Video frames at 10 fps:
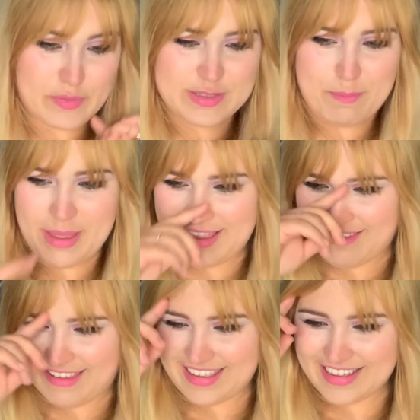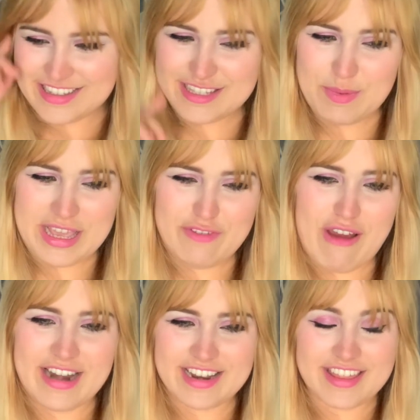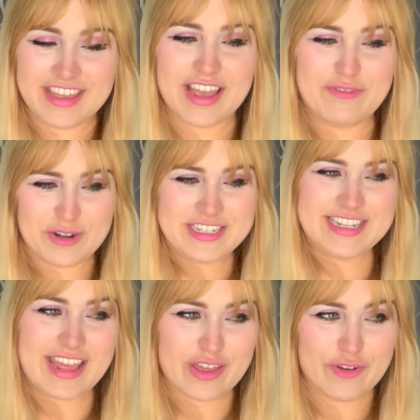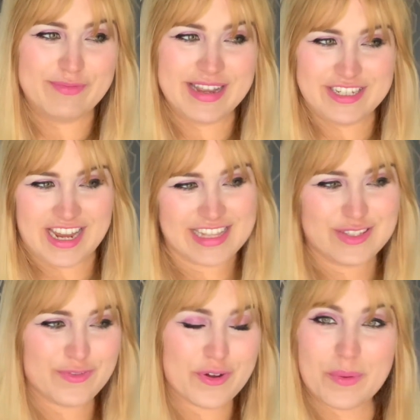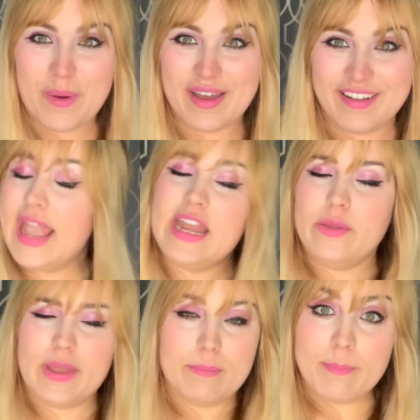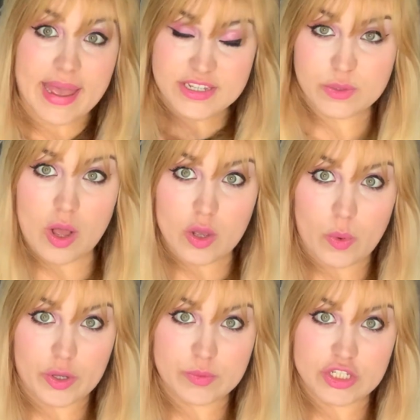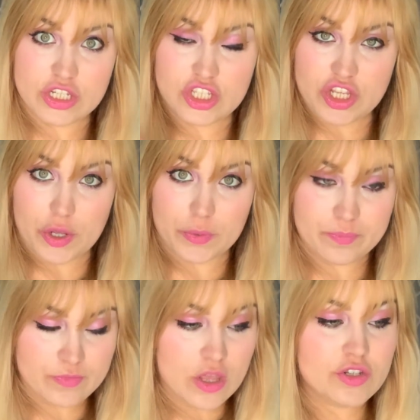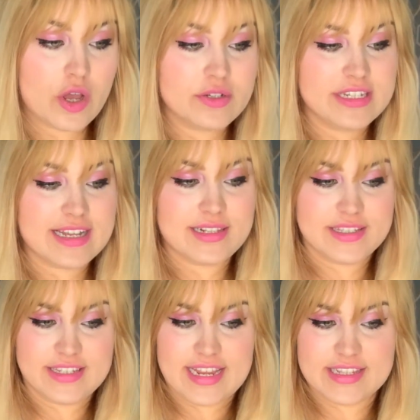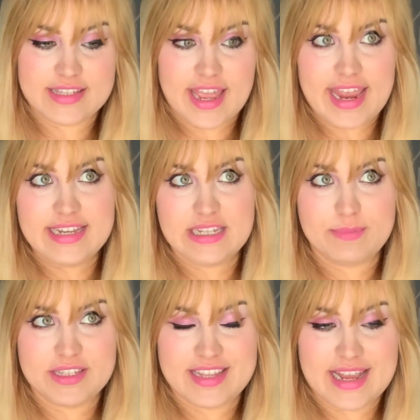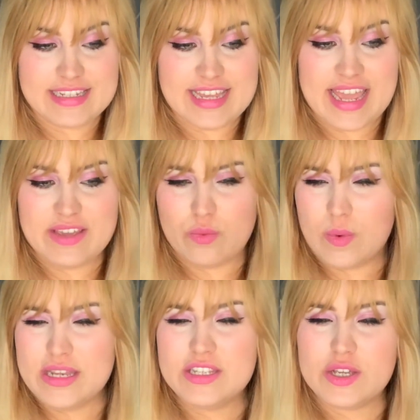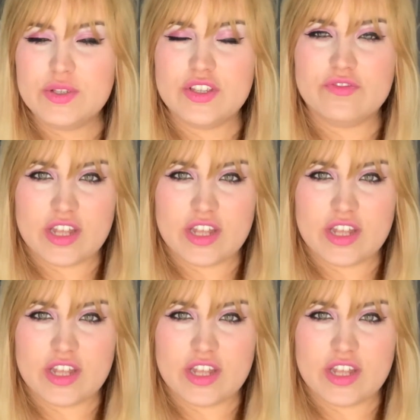was a big, like, squeaky rant. I think I've wanted to get that off my chest for a while. Anyway, back to our quote. So, Dr. Dell states that 80% gave windows of